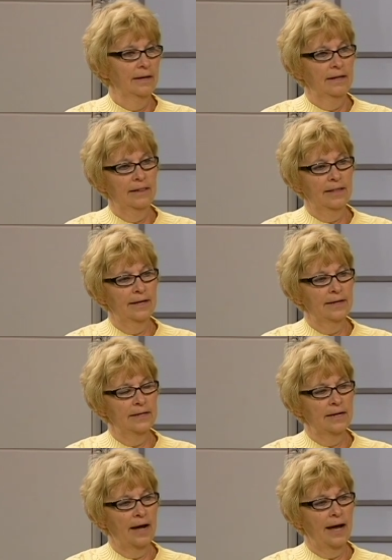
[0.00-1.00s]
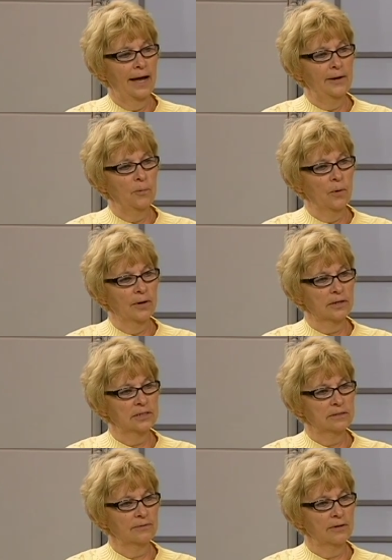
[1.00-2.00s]
Then I
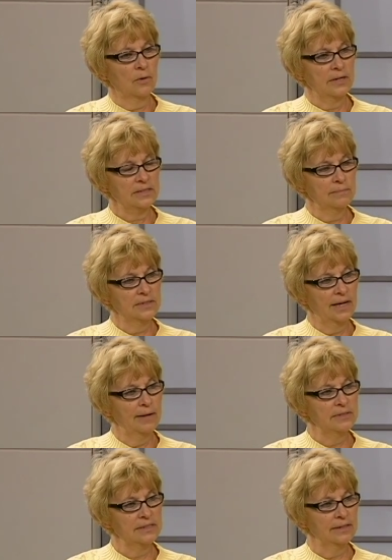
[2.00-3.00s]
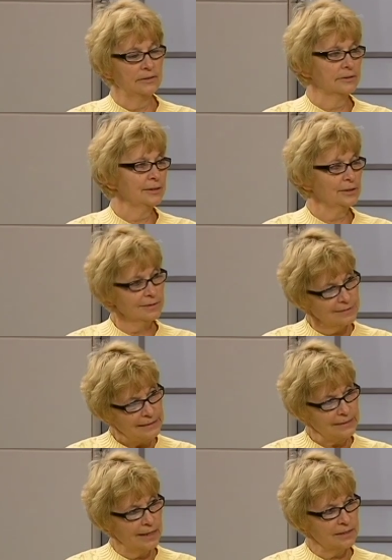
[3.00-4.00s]
worked for quite some time as an elderly
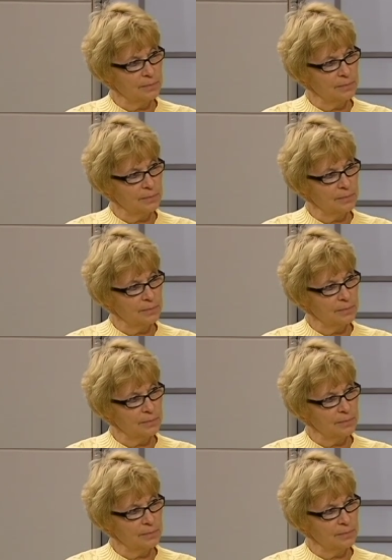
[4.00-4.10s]
services case